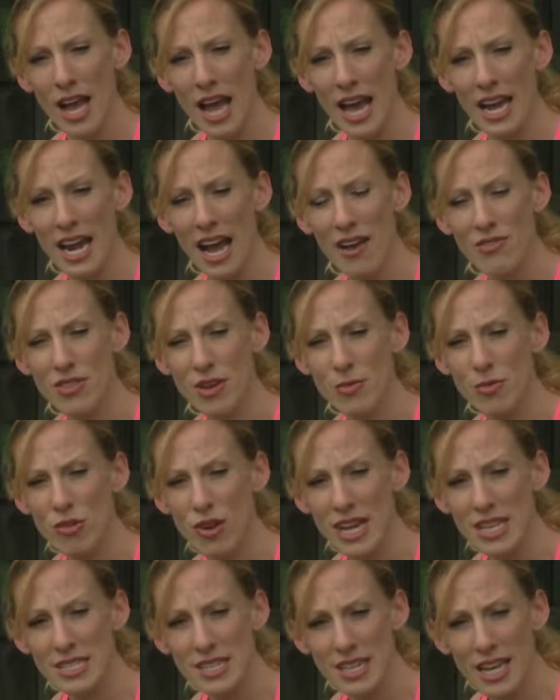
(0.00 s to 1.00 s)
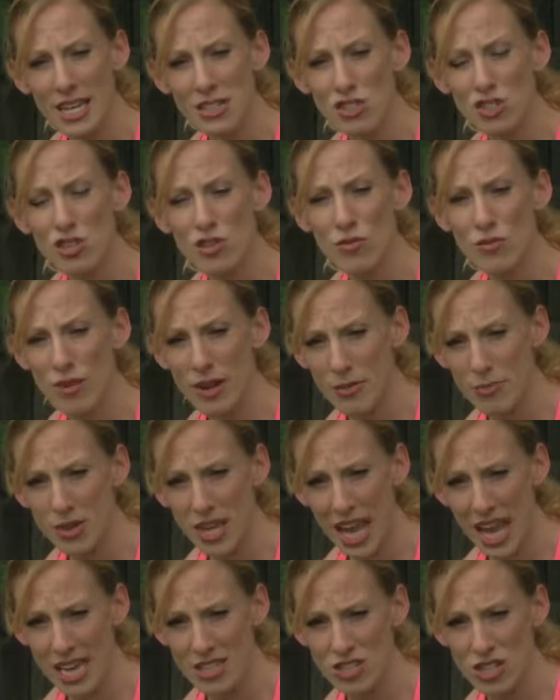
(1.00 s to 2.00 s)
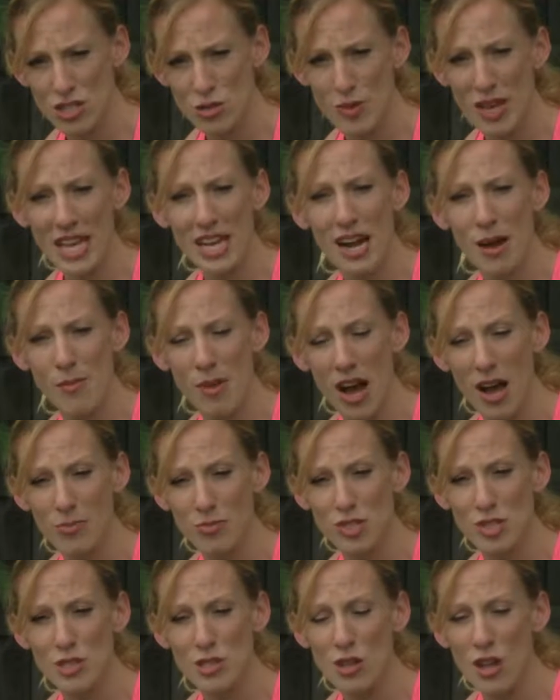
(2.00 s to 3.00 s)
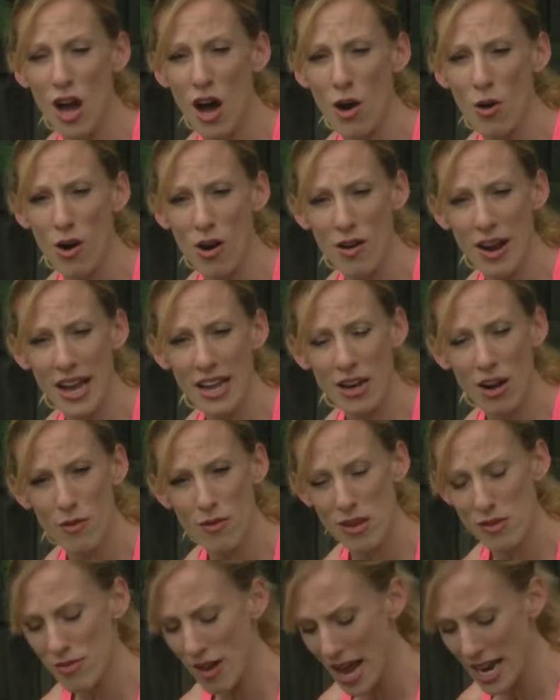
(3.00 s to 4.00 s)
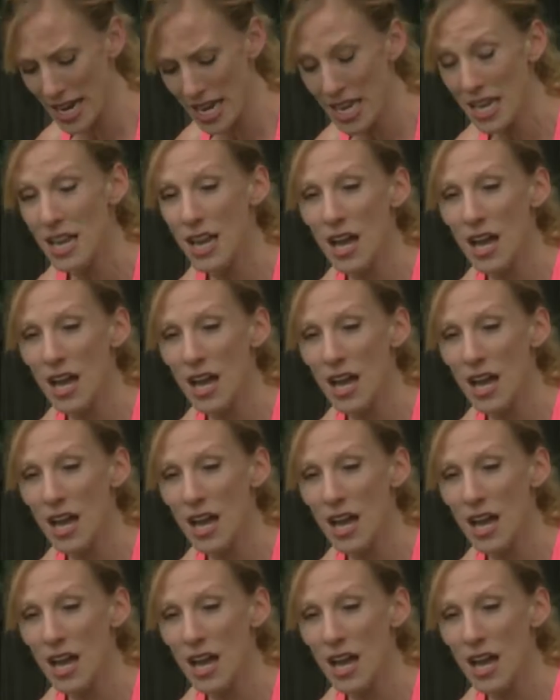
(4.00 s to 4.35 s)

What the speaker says: and have them graze against your rib cage as we come up slow, all right? Are we ready?